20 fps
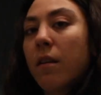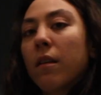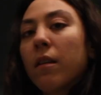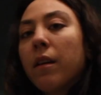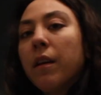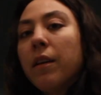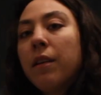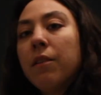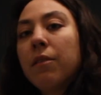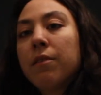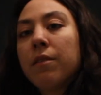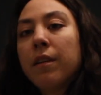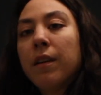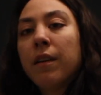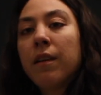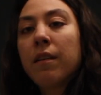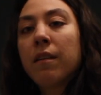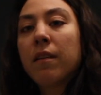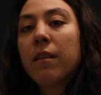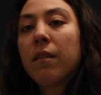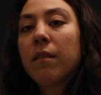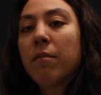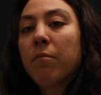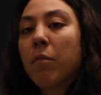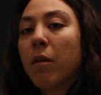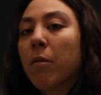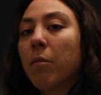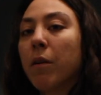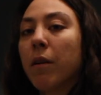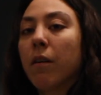Can you see?
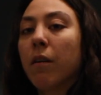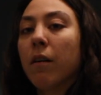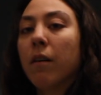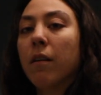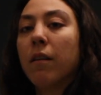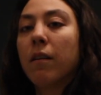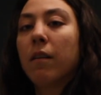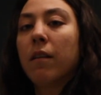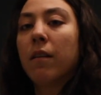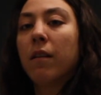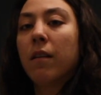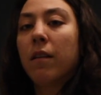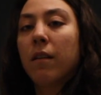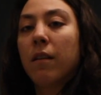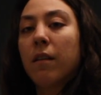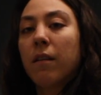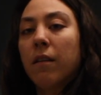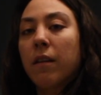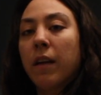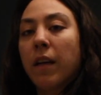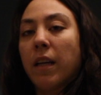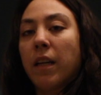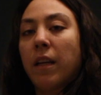Probably not. Okay,